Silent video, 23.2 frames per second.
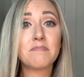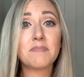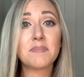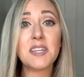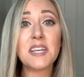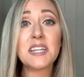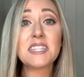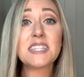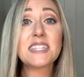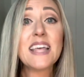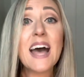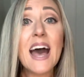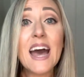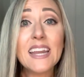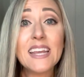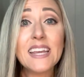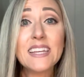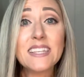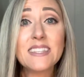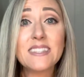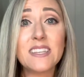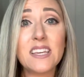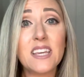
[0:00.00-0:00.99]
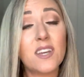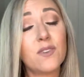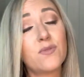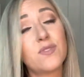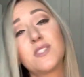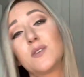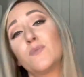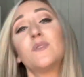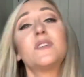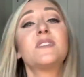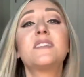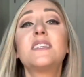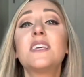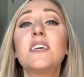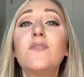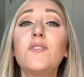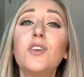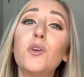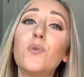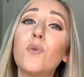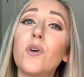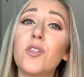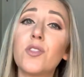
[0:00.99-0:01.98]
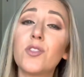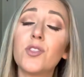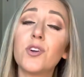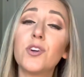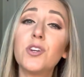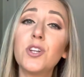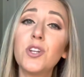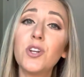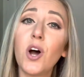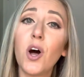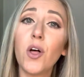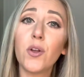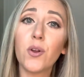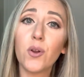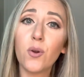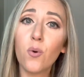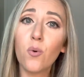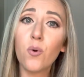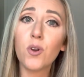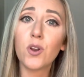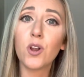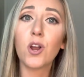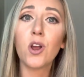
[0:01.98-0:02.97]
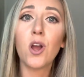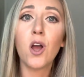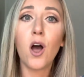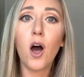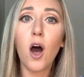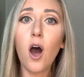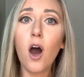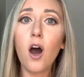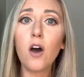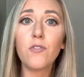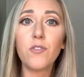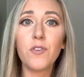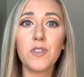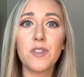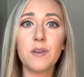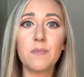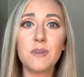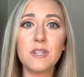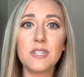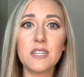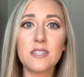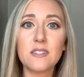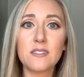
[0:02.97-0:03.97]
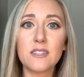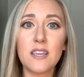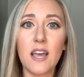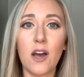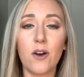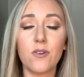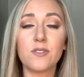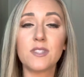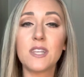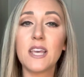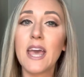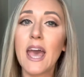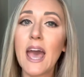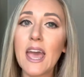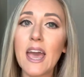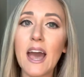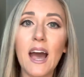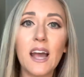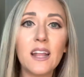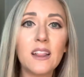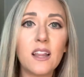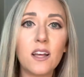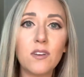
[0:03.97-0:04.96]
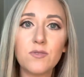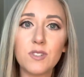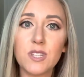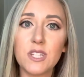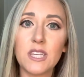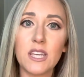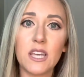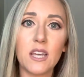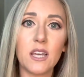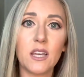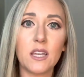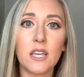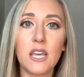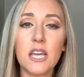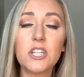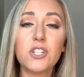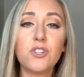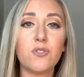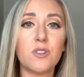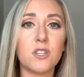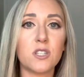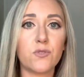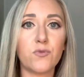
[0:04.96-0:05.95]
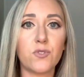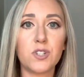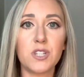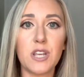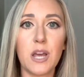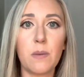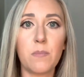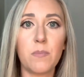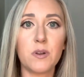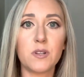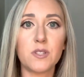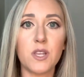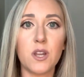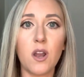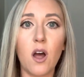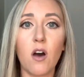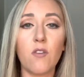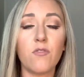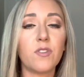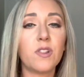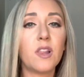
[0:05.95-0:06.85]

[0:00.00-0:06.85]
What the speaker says: It's that easy. If someone's giving you a $30 order, offer them a discount. Say, hey, I'd love to get you this for 10% off.